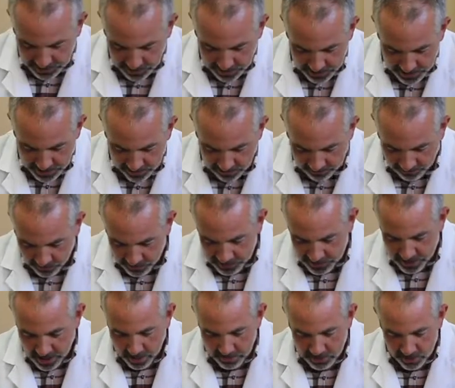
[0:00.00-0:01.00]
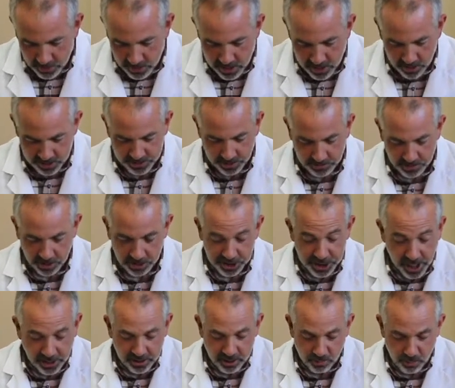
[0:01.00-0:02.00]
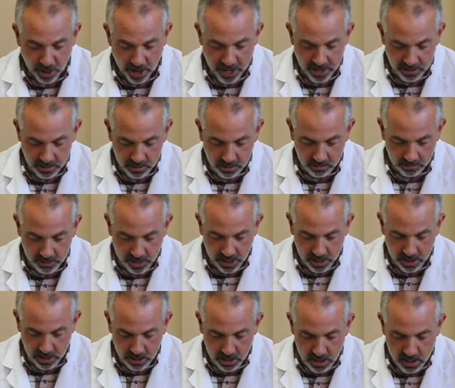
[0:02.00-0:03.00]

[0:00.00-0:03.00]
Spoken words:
Suzanne, the first thing I'm going to do here is I'm going to check your bite, okay?